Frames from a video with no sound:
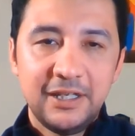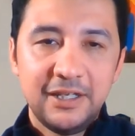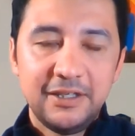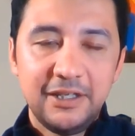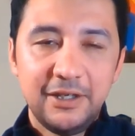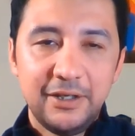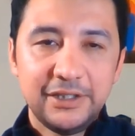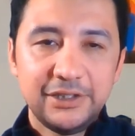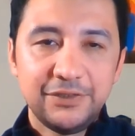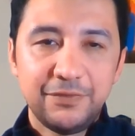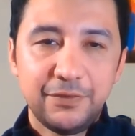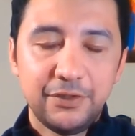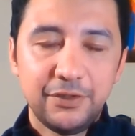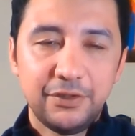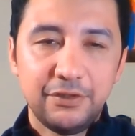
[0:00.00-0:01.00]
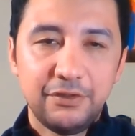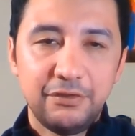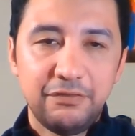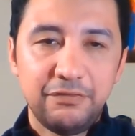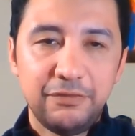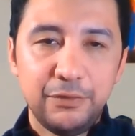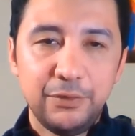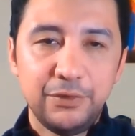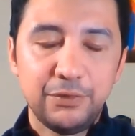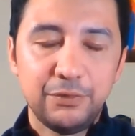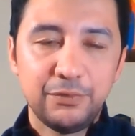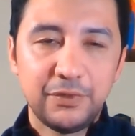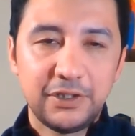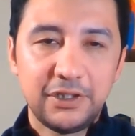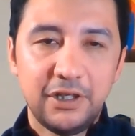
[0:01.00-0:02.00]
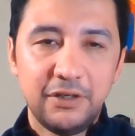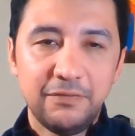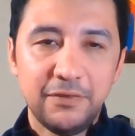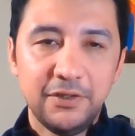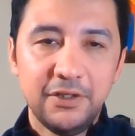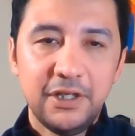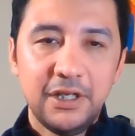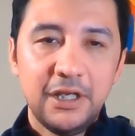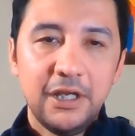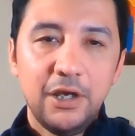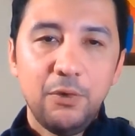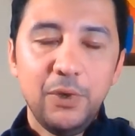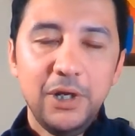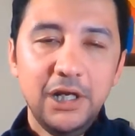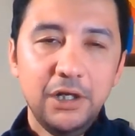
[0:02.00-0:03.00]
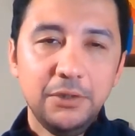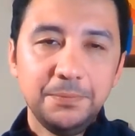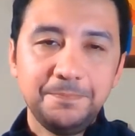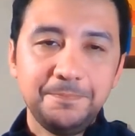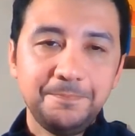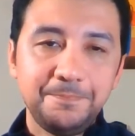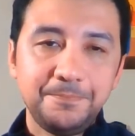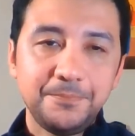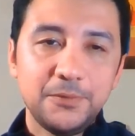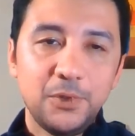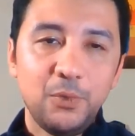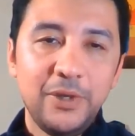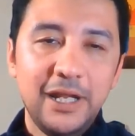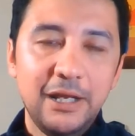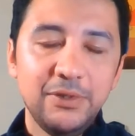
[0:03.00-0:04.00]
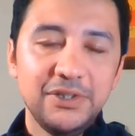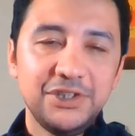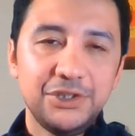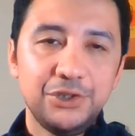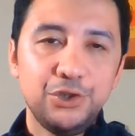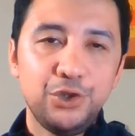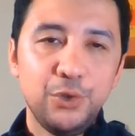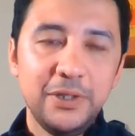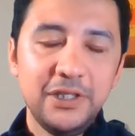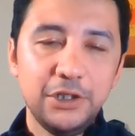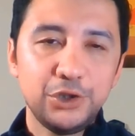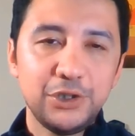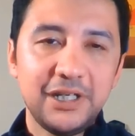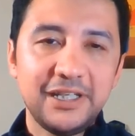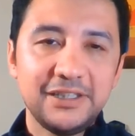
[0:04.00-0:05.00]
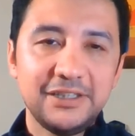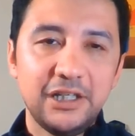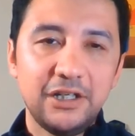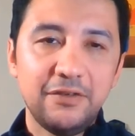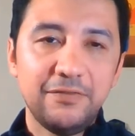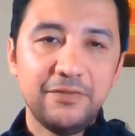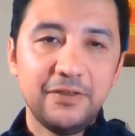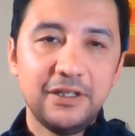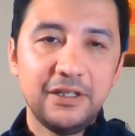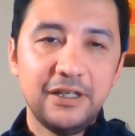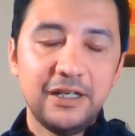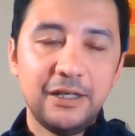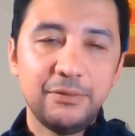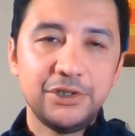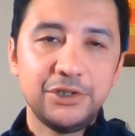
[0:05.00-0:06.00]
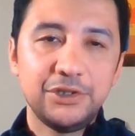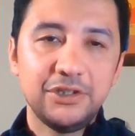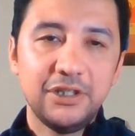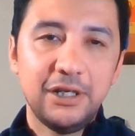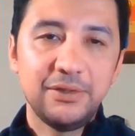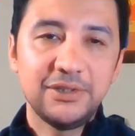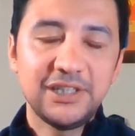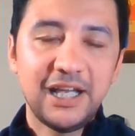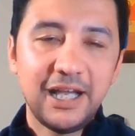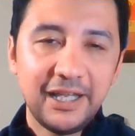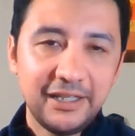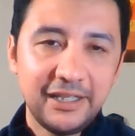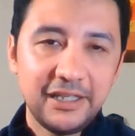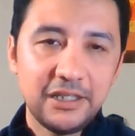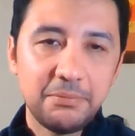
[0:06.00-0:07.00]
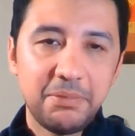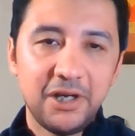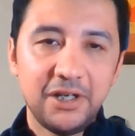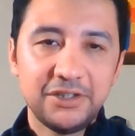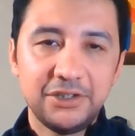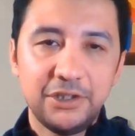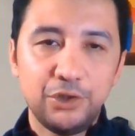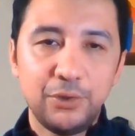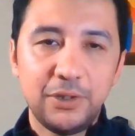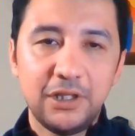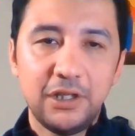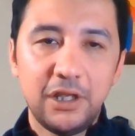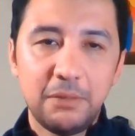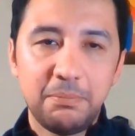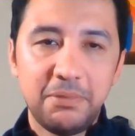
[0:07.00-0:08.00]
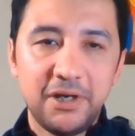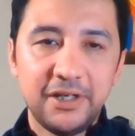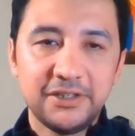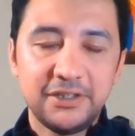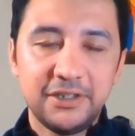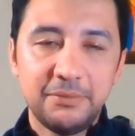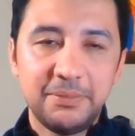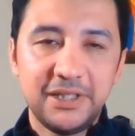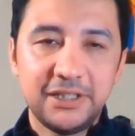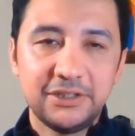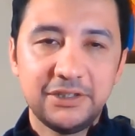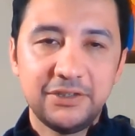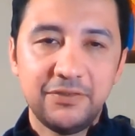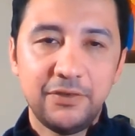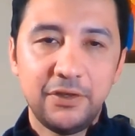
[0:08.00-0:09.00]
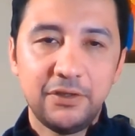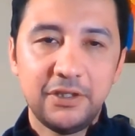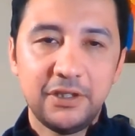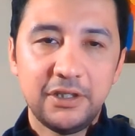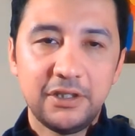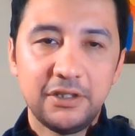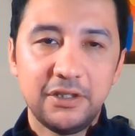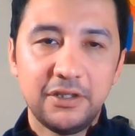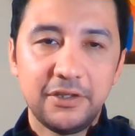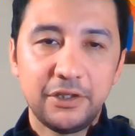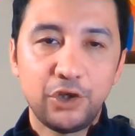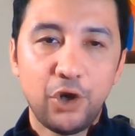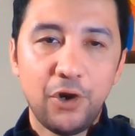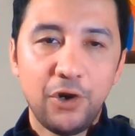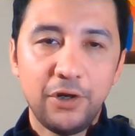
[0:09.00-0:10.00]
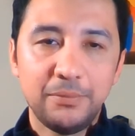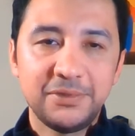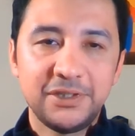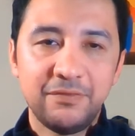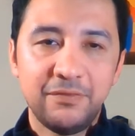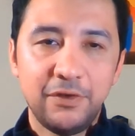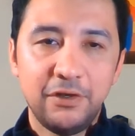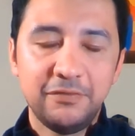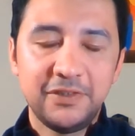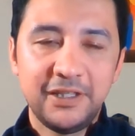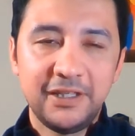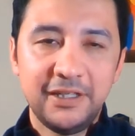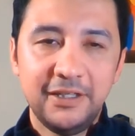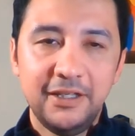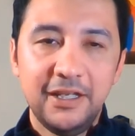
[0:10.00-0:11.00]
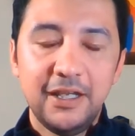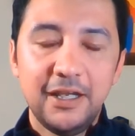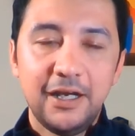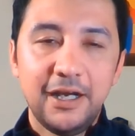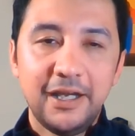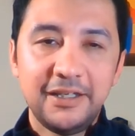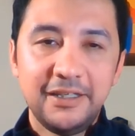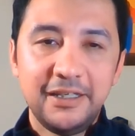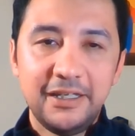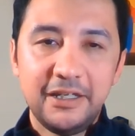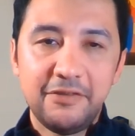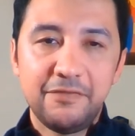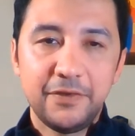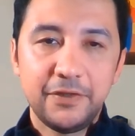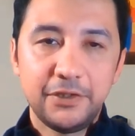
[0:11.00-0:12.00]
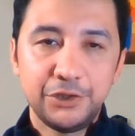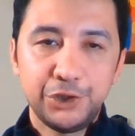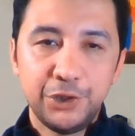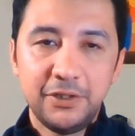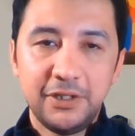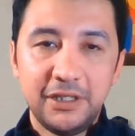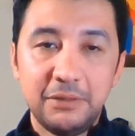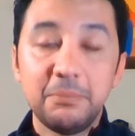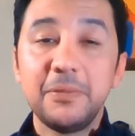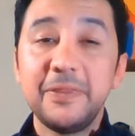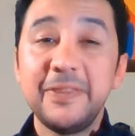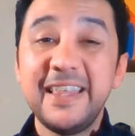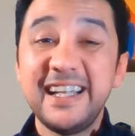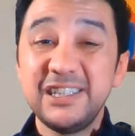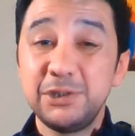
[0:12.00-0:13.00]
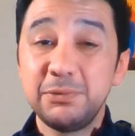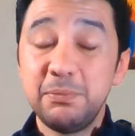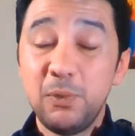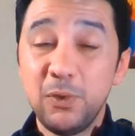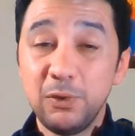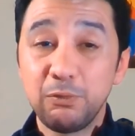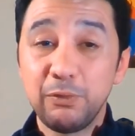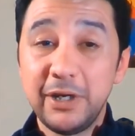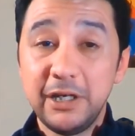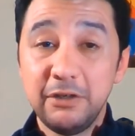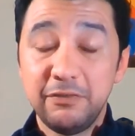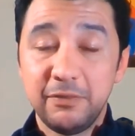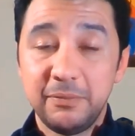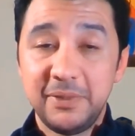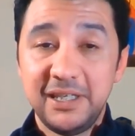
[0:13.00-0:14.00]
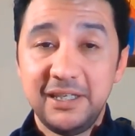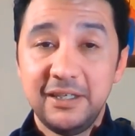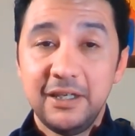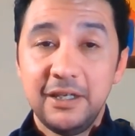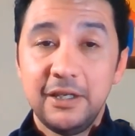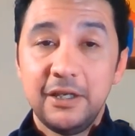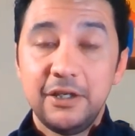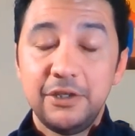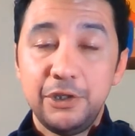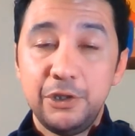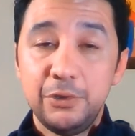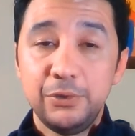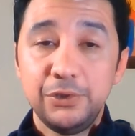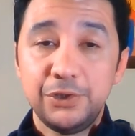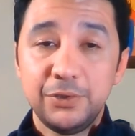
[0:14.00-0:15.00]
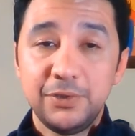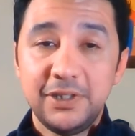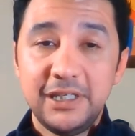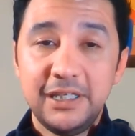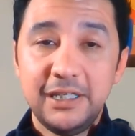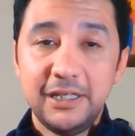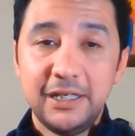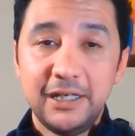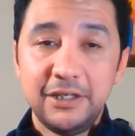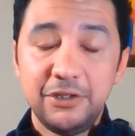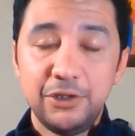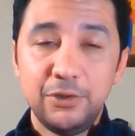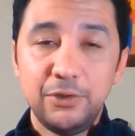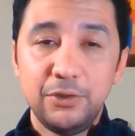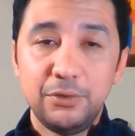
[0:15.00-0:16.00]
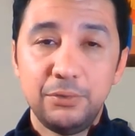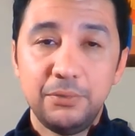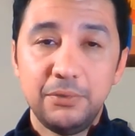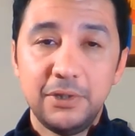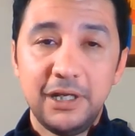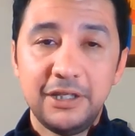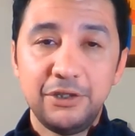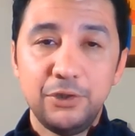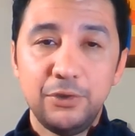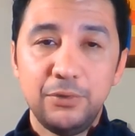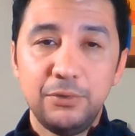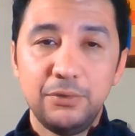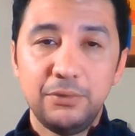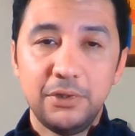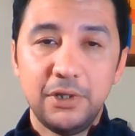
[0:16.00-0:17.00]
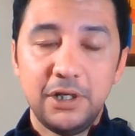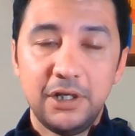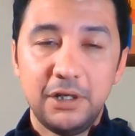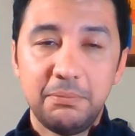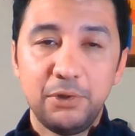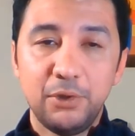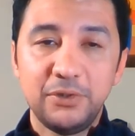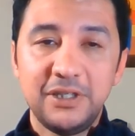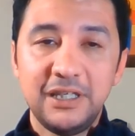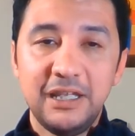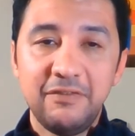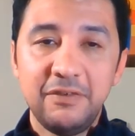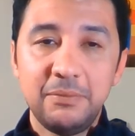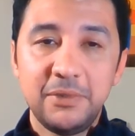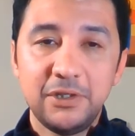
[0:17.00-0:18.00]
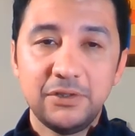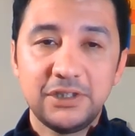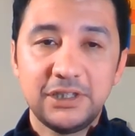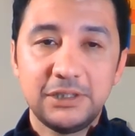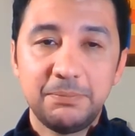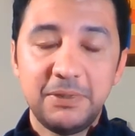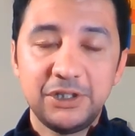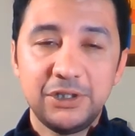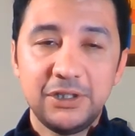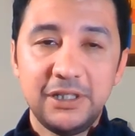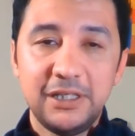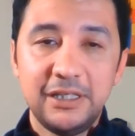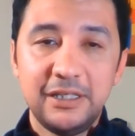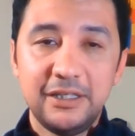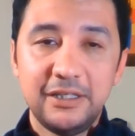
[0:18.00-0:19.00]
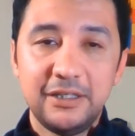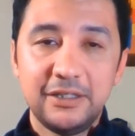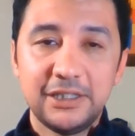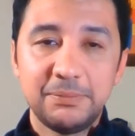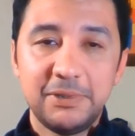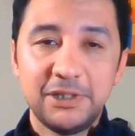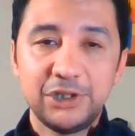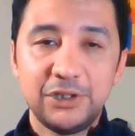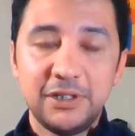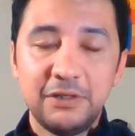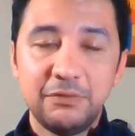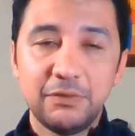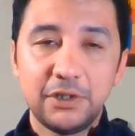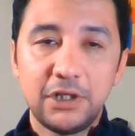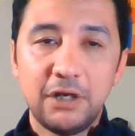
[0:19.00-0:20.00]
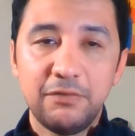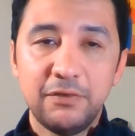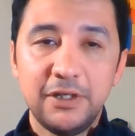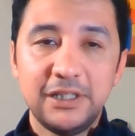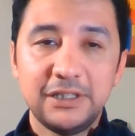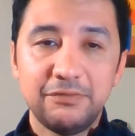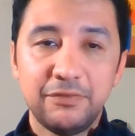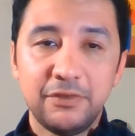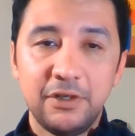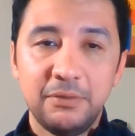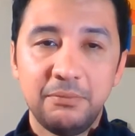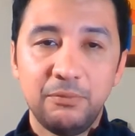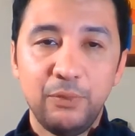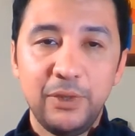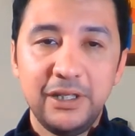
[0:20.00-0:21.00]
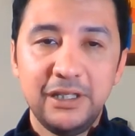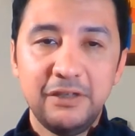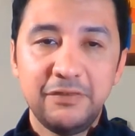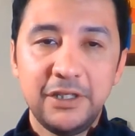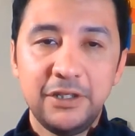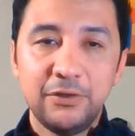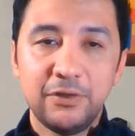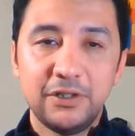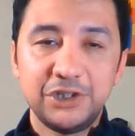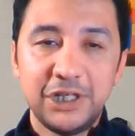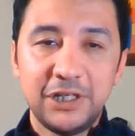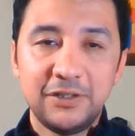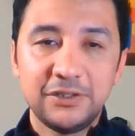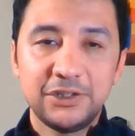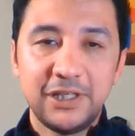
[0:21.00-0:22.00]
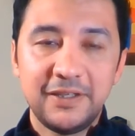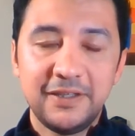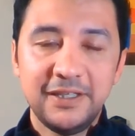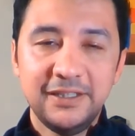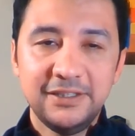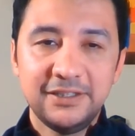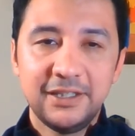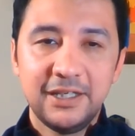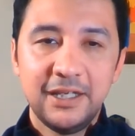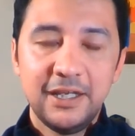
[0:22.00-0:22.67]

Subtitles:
Now, as for food to recover, well, when I was doing the trek itself, I was highly into pasta, doing a lot of pasta because of all the carbs involved in it I needed for the journey. That's more rare for me. Usually I do protein heavy meals, especially in recovery from weightlifting or a challenge like this.